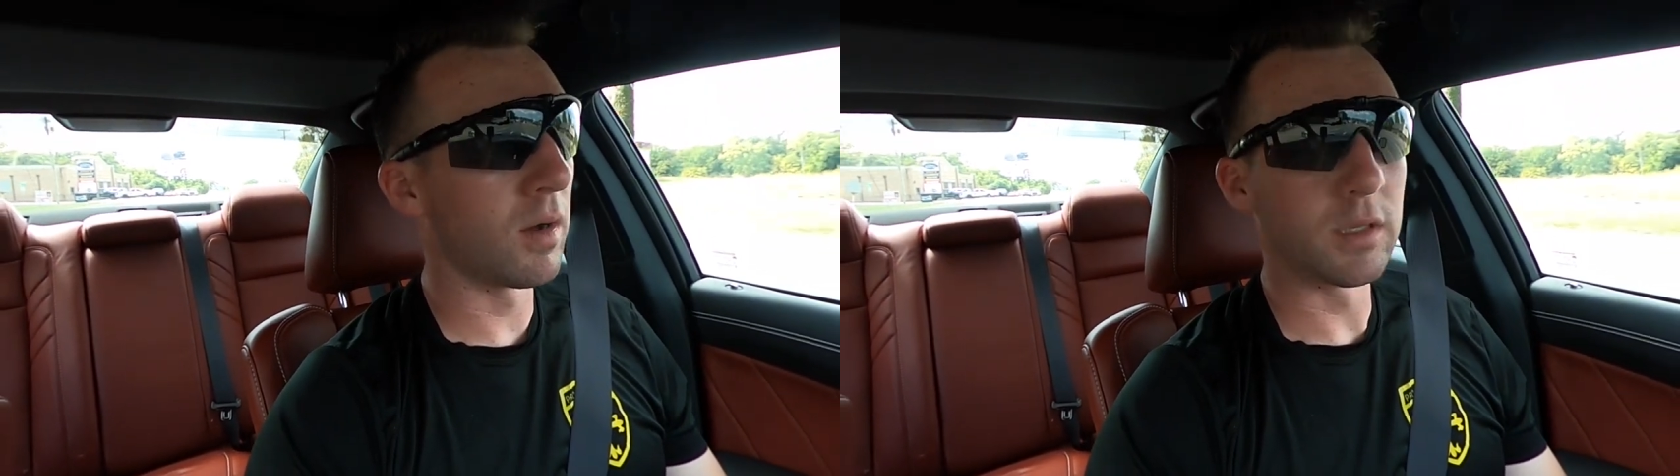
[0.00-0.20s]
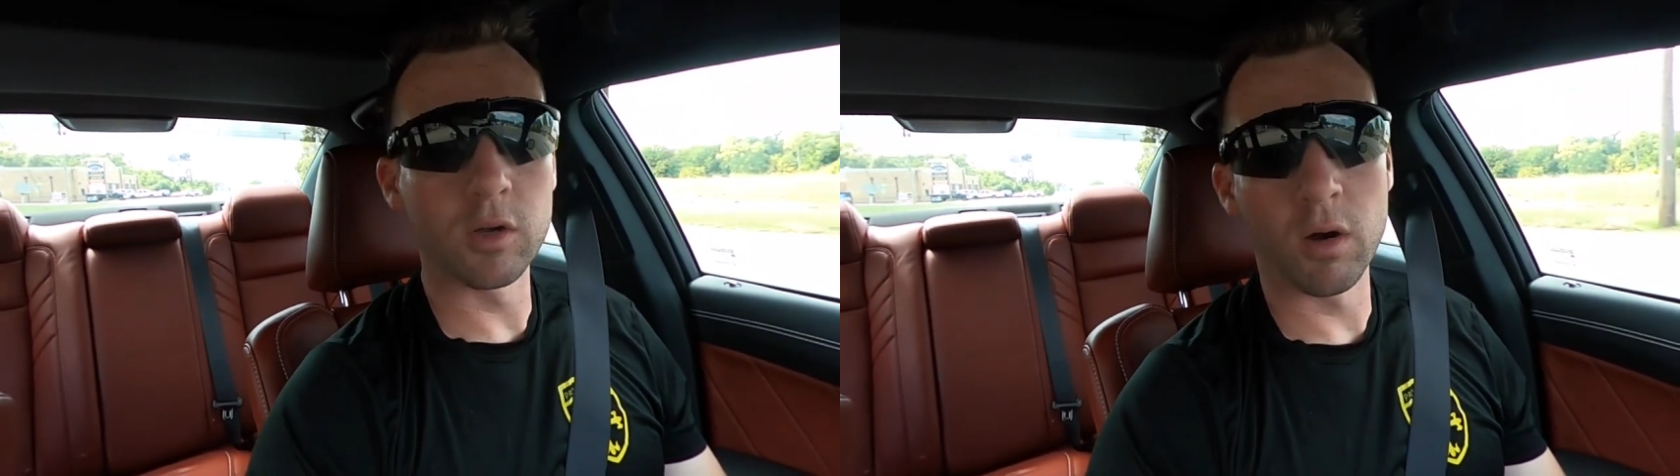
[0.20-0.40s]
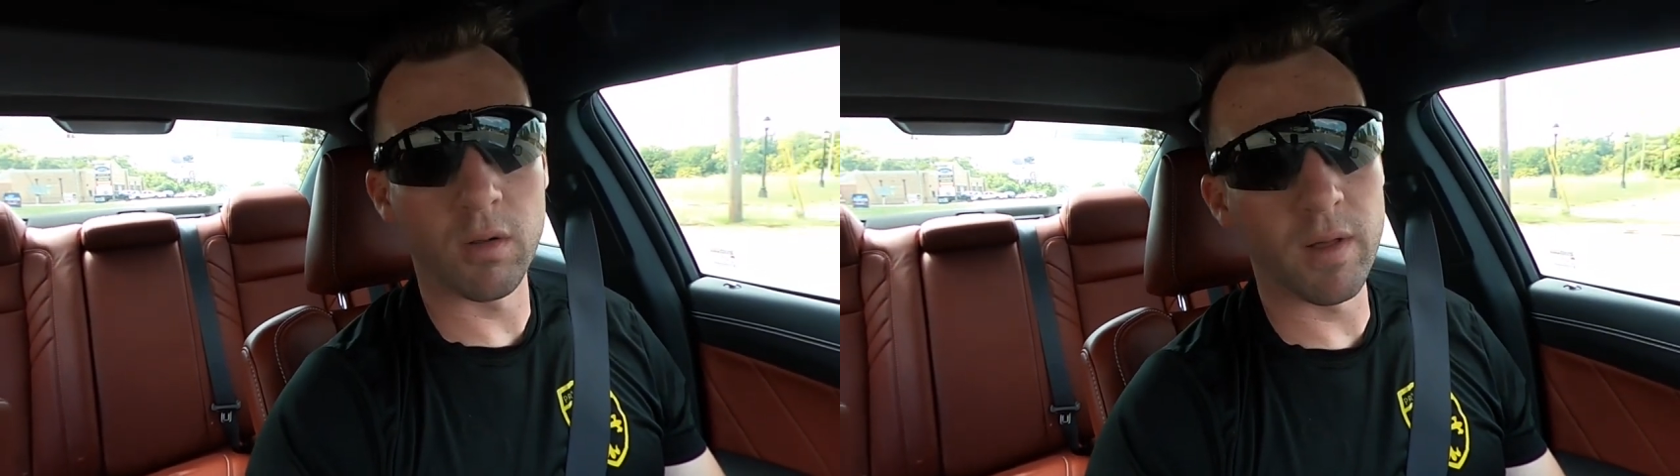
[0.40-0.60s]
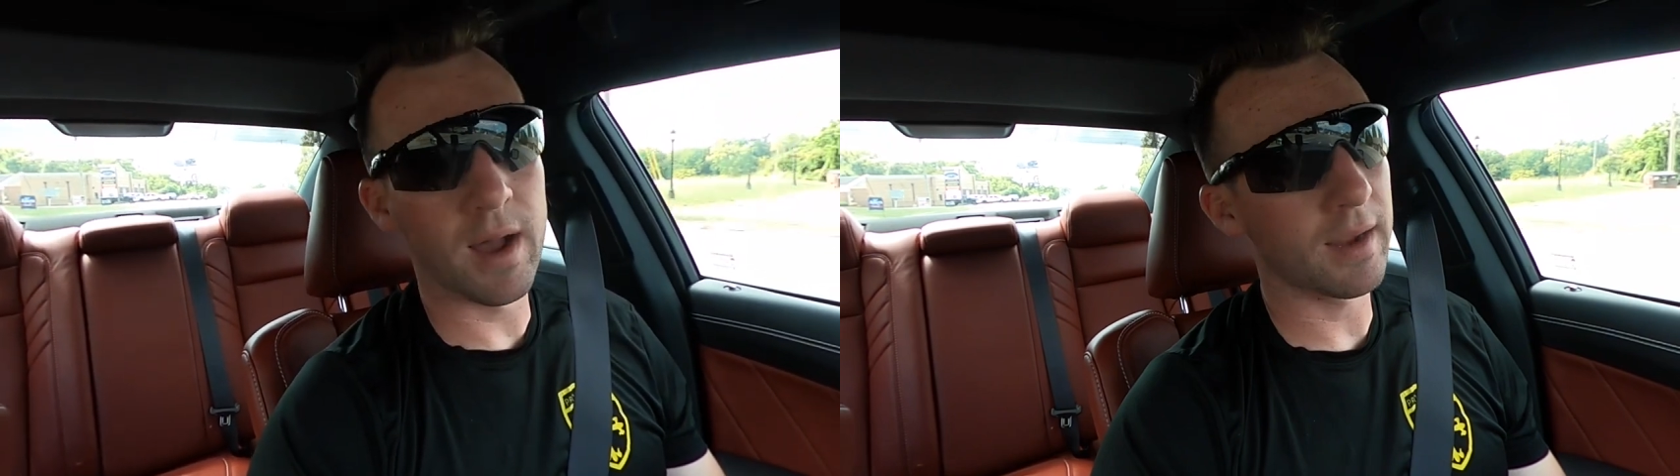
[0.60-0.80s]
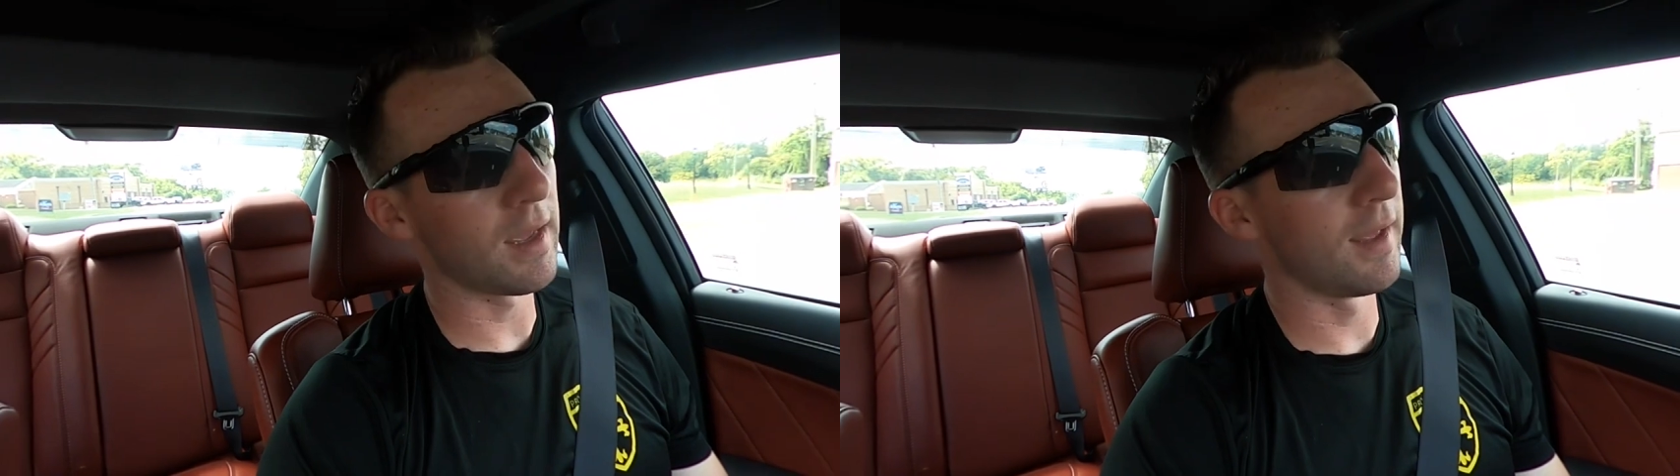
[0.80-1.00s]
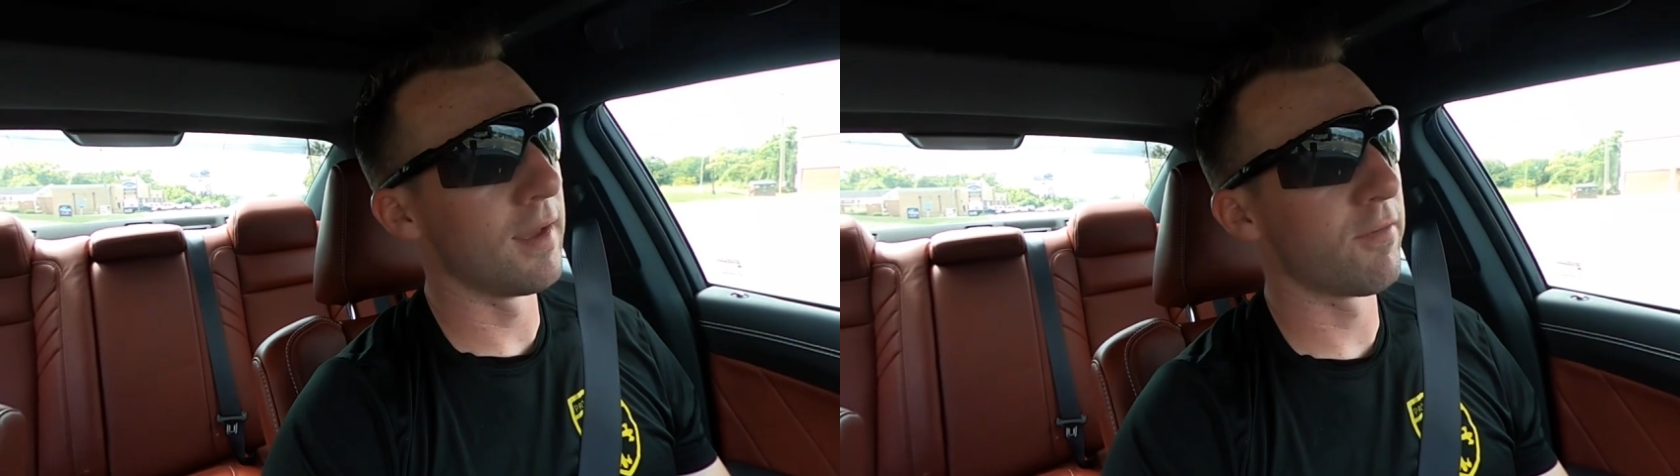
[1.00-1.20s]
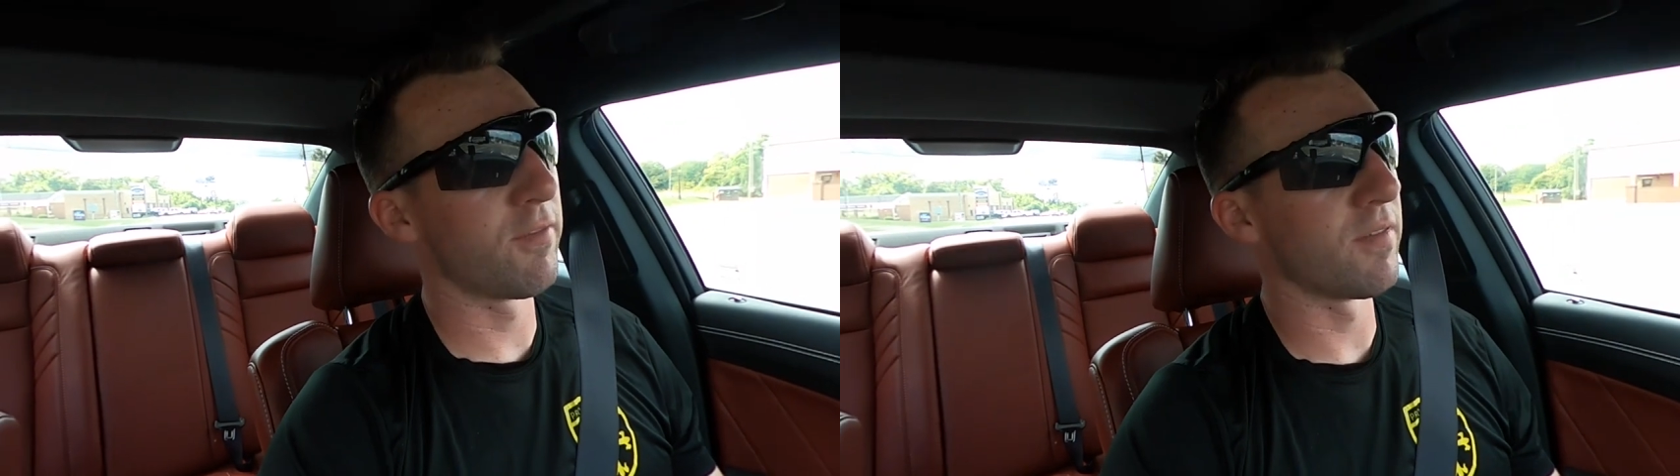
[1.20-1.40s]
on the Carlock if